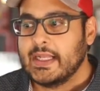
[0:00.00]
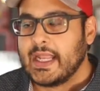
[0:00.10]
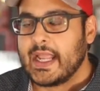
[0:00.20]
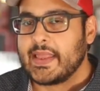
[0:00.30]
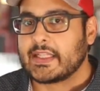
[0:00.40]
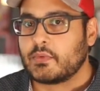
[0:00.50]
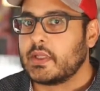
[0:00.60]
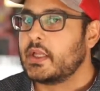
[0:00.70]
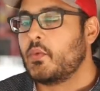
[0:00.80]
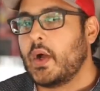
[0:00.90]
And that's
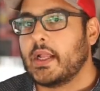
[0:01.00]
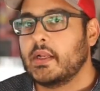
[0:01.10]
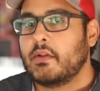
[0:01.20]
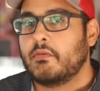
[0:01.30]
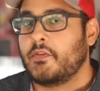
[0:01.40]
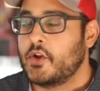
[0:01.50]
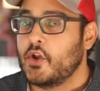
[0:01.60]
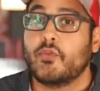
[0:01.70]
really what Vinovium is